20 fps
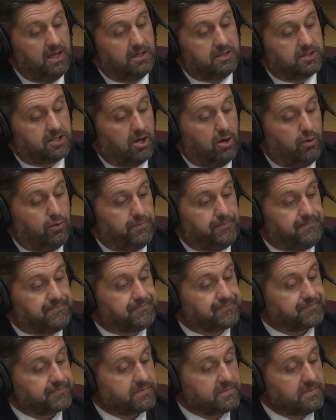So
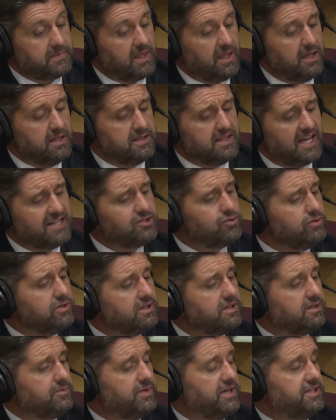that's
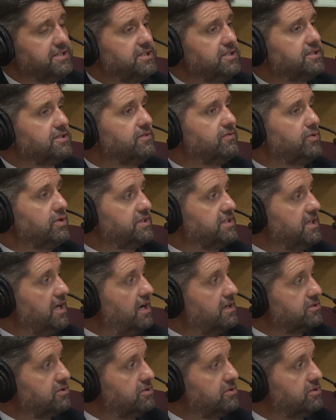really the basis of what the